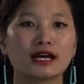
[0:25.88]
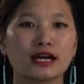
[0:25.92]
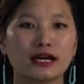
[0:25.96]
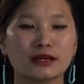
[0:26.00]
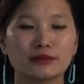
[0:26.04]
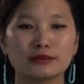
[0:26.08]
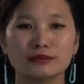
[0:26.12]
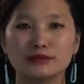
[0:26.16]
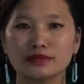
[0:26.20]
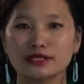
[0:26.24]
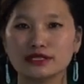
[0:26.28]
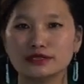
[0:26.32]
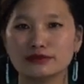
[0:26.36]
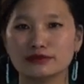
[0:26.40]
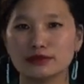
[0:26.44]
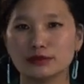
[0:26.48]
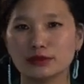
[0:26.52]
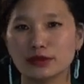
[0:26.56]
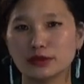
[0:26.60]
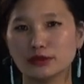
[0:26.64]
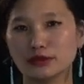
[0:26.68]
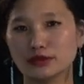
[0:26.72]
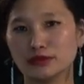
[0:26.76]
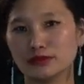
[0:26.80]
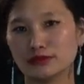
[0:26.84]
I'm Miss
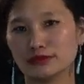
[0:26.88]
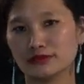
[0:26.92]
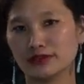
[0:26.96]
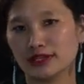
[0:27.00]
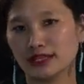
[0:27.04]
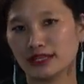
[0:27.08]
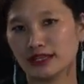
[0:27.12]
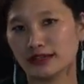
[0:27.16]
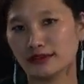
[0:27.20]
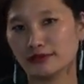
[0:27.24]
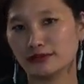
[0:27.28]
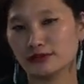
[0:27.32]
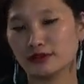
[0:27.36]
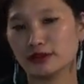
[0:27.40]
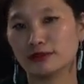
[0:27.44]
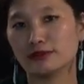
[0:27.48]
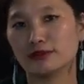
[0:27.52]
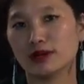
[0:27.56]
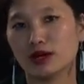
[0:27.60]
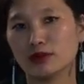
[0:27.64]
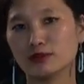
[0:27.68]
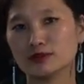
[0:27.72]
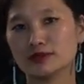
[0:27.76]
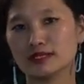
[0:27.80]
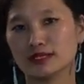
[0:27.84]
Vivekunyovele from
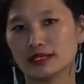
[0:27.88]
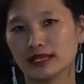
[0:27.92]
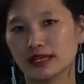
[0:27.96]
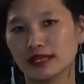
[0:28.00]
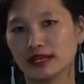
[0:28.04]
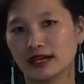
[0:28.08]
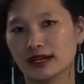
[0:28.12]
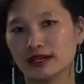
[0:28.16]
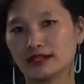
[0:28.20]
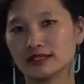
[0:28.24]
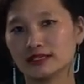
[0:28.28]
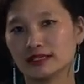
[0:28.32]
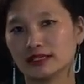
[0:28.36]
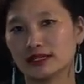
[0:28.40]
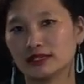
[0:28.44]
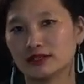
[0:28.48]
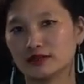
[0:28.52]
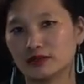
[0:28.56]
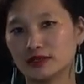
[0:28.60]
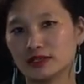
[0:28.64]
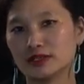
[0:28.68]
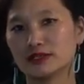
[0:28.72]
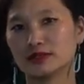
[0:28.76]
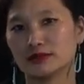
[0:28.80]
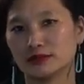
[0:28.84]
Mount Sinai Higher
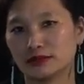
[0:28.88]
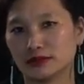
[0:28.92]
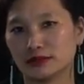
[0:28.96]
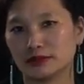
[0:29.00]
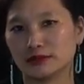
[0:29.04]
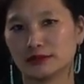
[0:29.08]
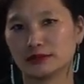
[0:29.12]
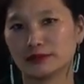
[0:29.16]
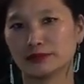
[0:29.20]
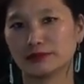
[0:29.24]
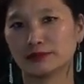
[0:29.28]
Secondary School.